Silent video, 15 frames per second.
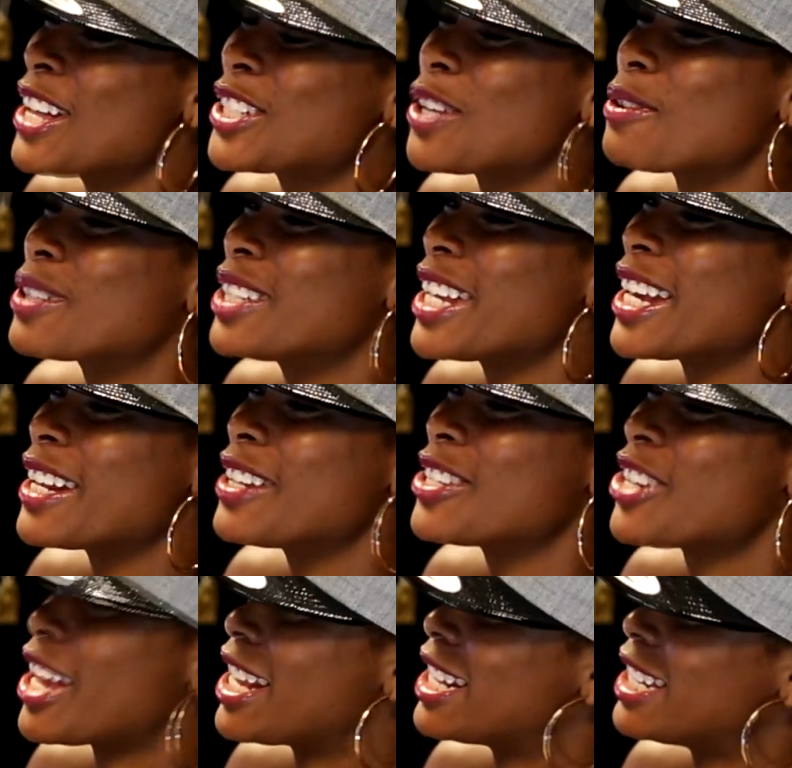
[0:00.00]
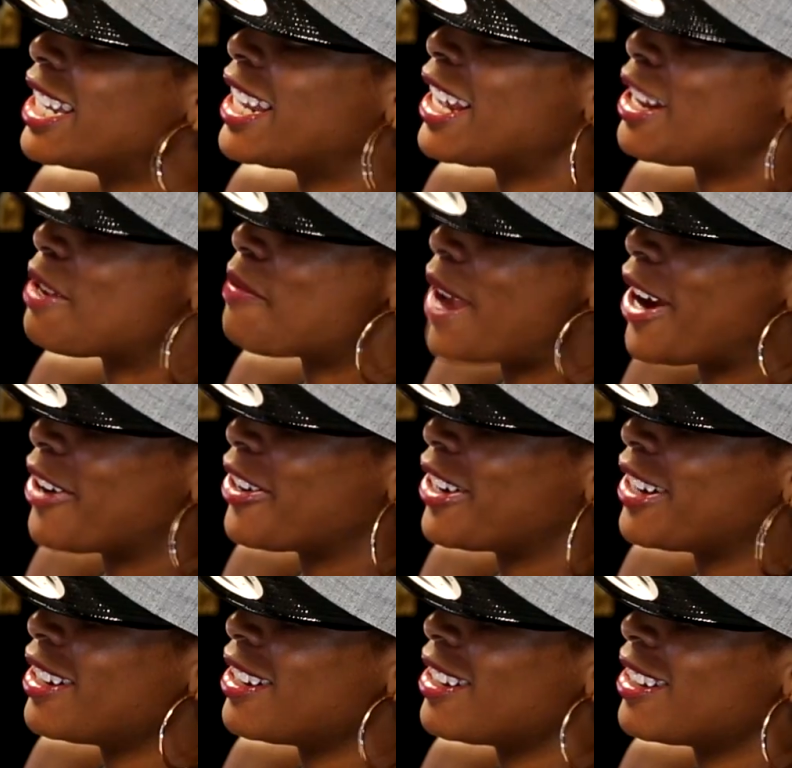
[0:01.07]
So did Jay-Z getting
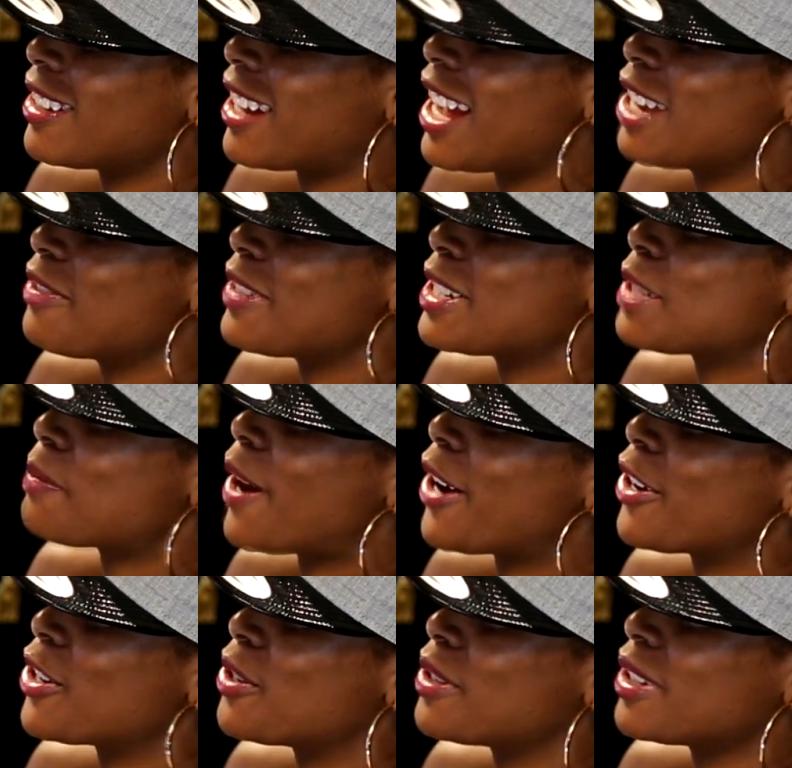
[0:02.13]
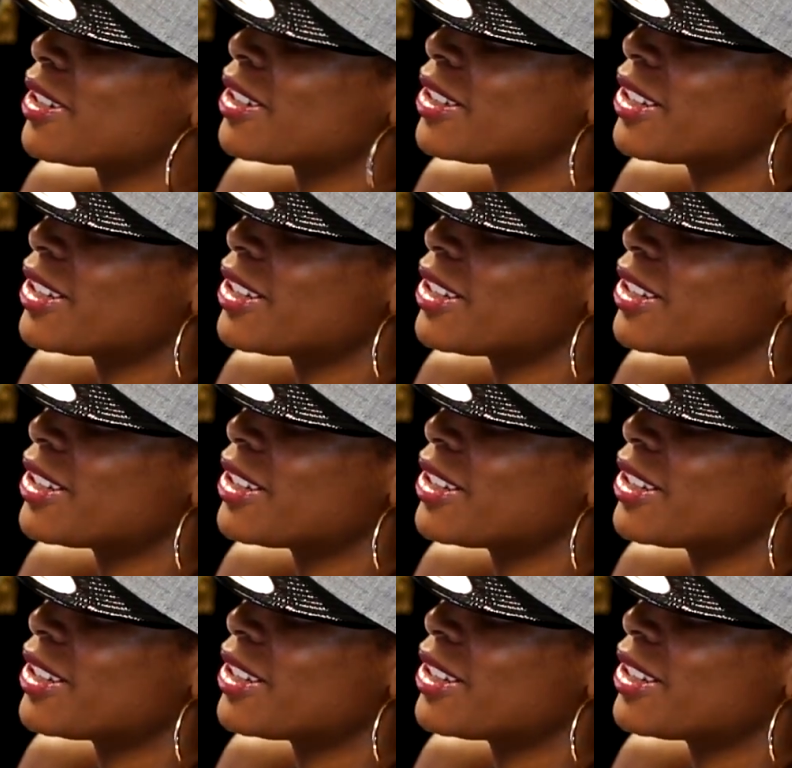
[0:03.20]
married kind of inspire you to